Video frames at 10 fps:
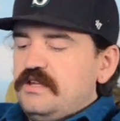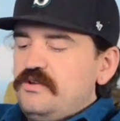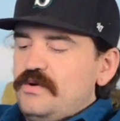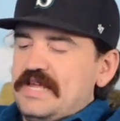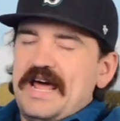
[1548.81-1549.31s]

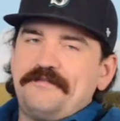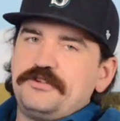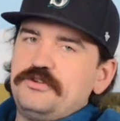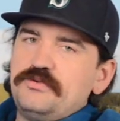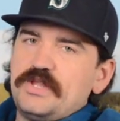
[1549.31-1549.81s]
You ain't have
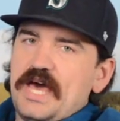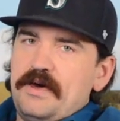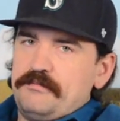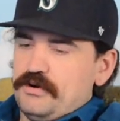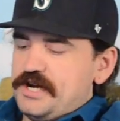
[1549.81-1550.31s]
to do
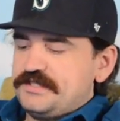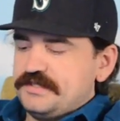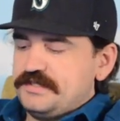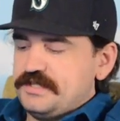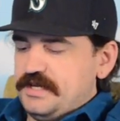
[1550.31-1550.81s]
that,
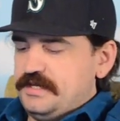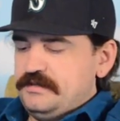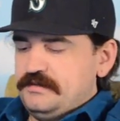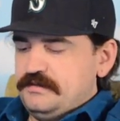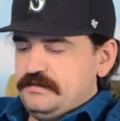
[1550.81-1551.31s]
Bryson
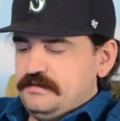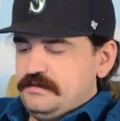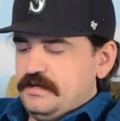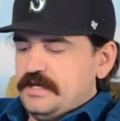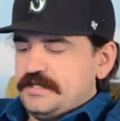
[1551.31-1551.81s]
said.
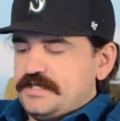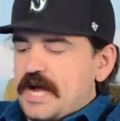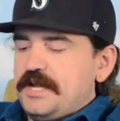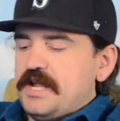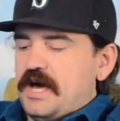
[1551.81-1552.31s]

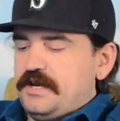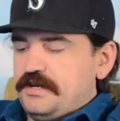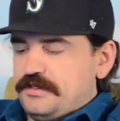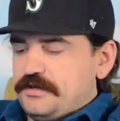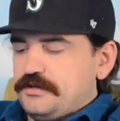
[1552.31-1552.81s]
Ty nodded
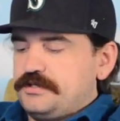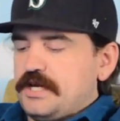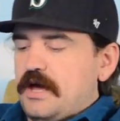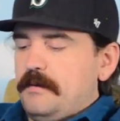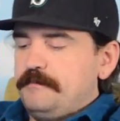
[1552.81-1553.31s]
a third
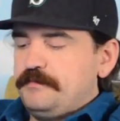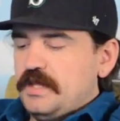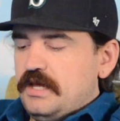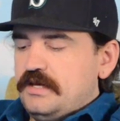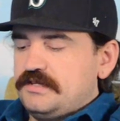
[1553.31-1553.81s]
time.
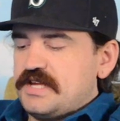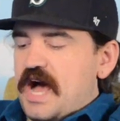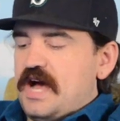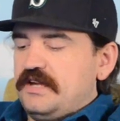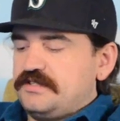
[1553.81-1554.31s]
His
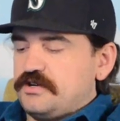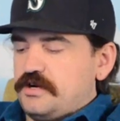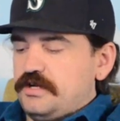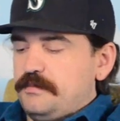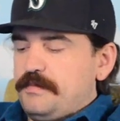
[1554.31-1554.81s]
eyes
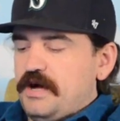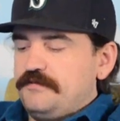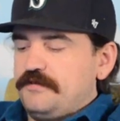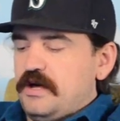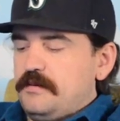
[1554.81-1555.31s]
started to
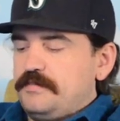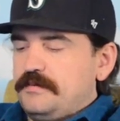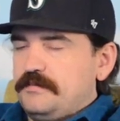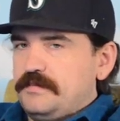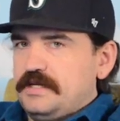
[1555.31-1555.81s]
puff
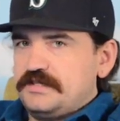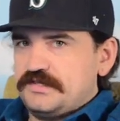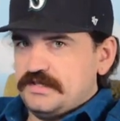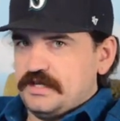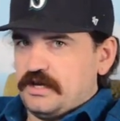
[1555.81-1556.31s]
up and
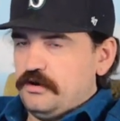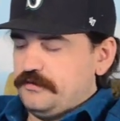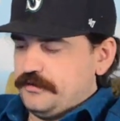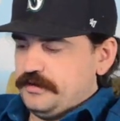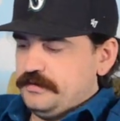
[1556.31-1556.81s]
slick
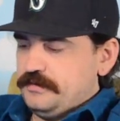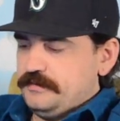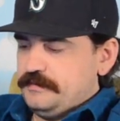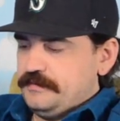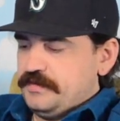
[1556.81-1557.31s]
over.
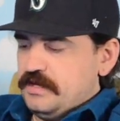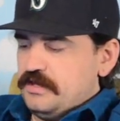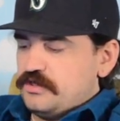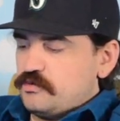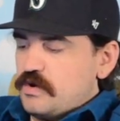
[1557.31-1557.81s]

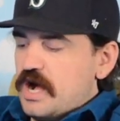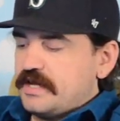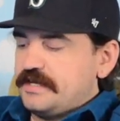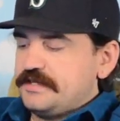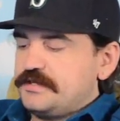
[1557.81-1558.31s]
The
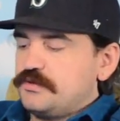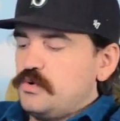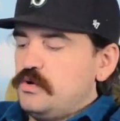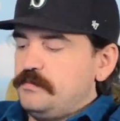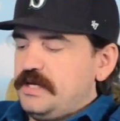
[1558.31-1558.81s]
rock in his
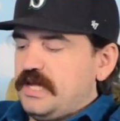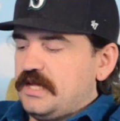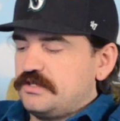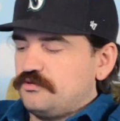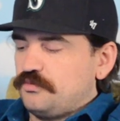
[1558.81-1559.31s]
throat
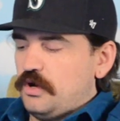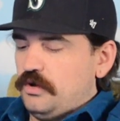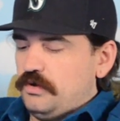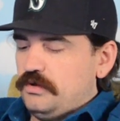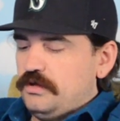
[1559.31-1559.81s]
began to
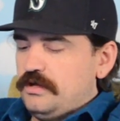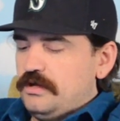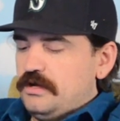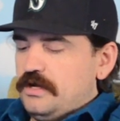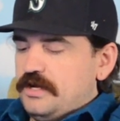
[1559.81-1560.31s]
roll.
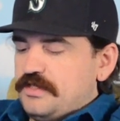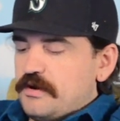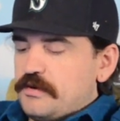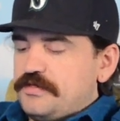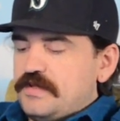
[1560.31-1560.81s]
There
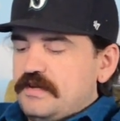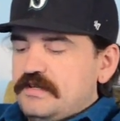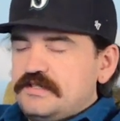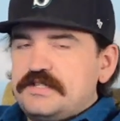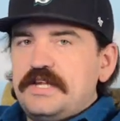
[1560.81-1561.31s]
were
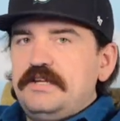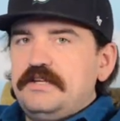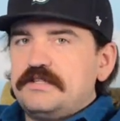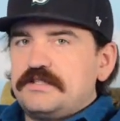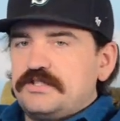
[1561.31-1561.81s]
things they
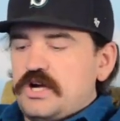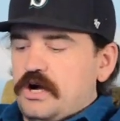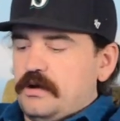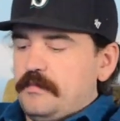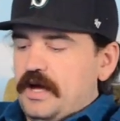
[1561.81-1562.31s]
needed to
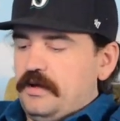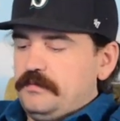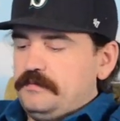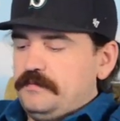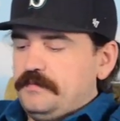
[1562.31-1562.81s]
talk about,
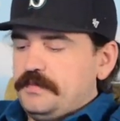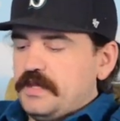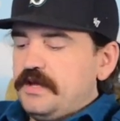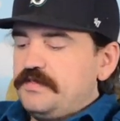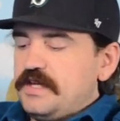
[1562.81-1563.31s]

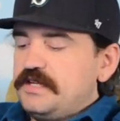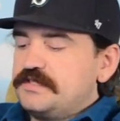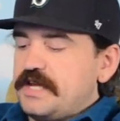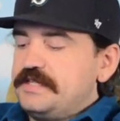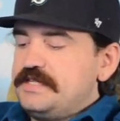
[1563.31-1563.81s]
things
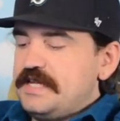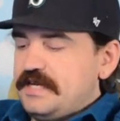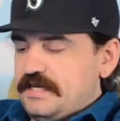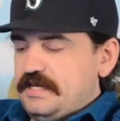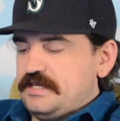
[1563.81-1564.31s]
they
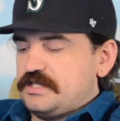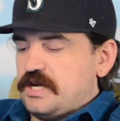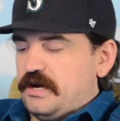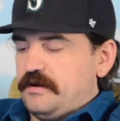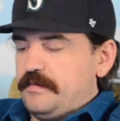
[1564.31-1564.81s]
didn't to
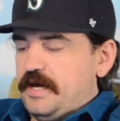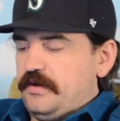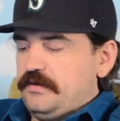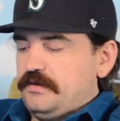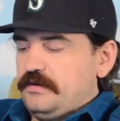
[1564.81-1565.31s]
talk
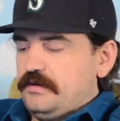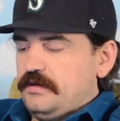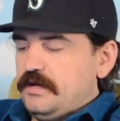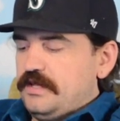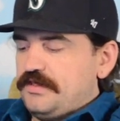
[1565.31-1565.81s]
about.
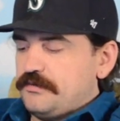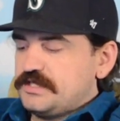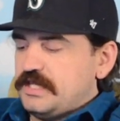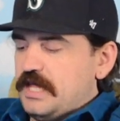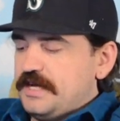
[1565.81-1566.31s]
There
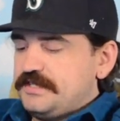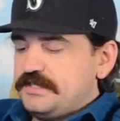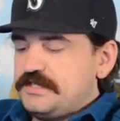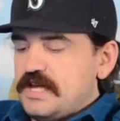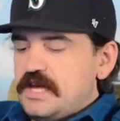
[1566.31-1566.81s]
was a lot to
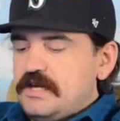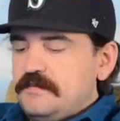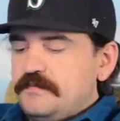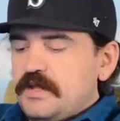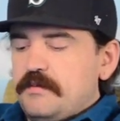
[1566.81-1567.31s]
say,
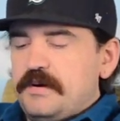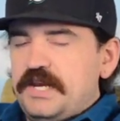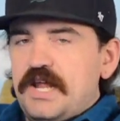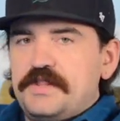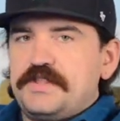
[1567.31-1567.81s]

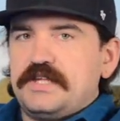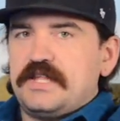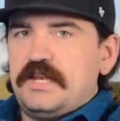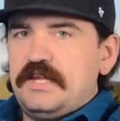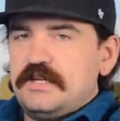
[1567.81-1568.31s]
but nothing
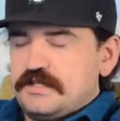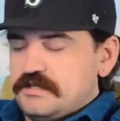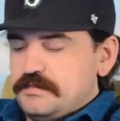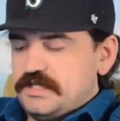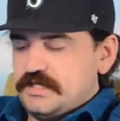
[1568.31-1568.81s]
that needed to
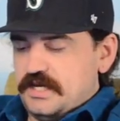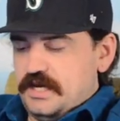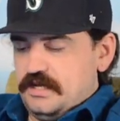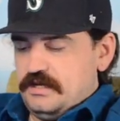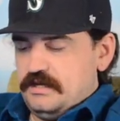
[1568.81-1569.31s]
be
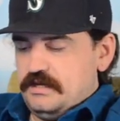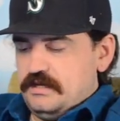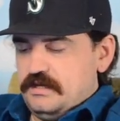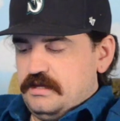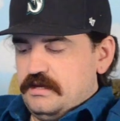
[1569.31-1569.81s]
said.
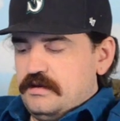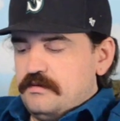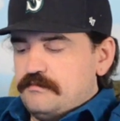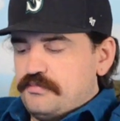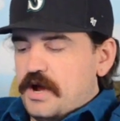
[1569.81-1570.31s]

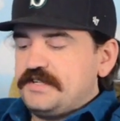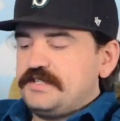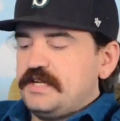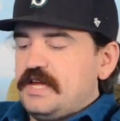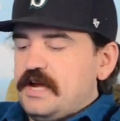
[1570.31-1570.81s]

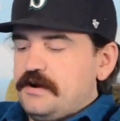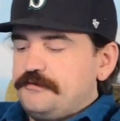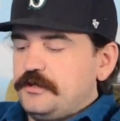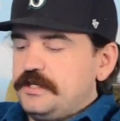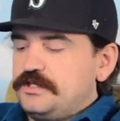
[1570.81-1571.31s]
Bryson
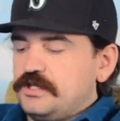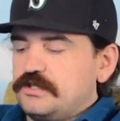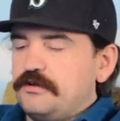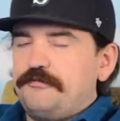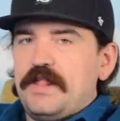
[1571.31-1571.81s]
carefully
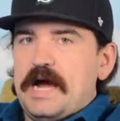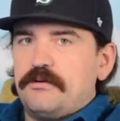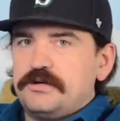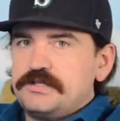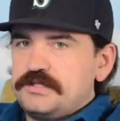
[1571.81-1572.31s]
took the
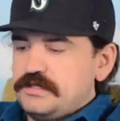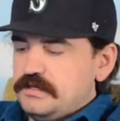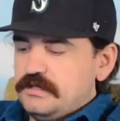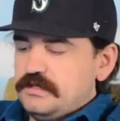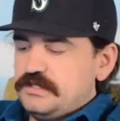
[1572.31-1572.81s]
flowers,
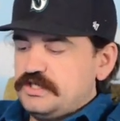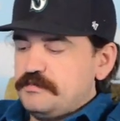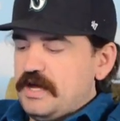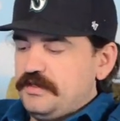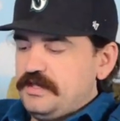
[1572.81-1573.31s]

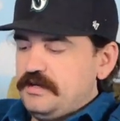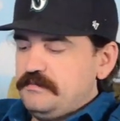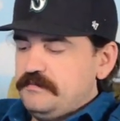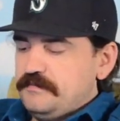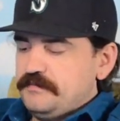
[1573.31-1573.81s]
smelled
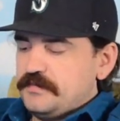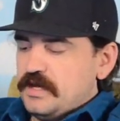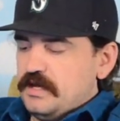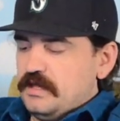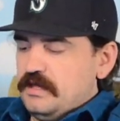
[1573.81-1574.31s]
them
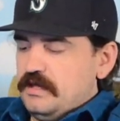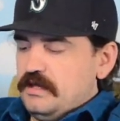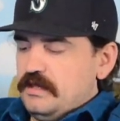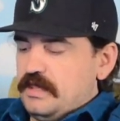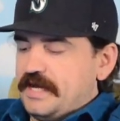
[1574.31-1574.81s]

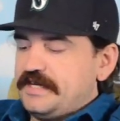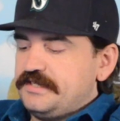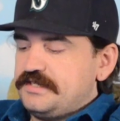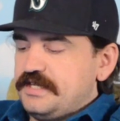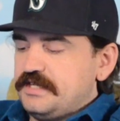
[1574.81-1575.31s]
like
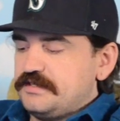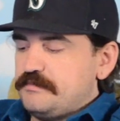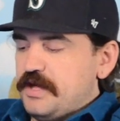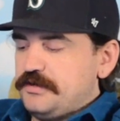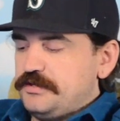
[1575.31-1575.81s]
he'd seen his
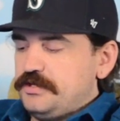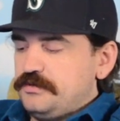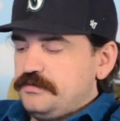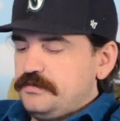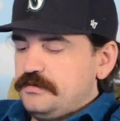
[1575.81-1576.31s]
mother do.
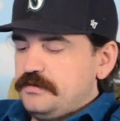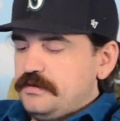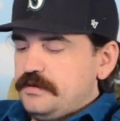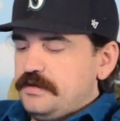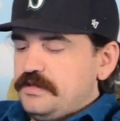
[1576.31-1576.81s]

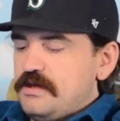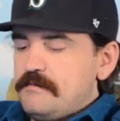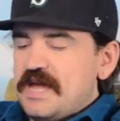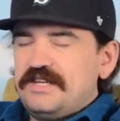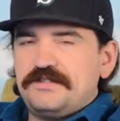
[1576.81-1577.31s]
They
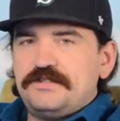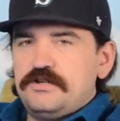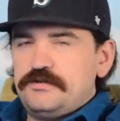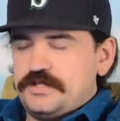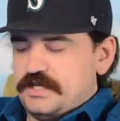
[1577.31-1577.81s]
made his
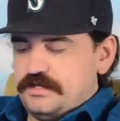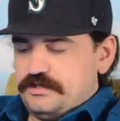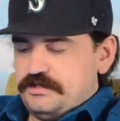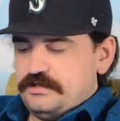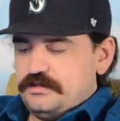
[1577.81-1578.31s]
nose
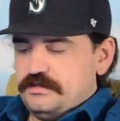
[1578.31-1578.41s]
itch.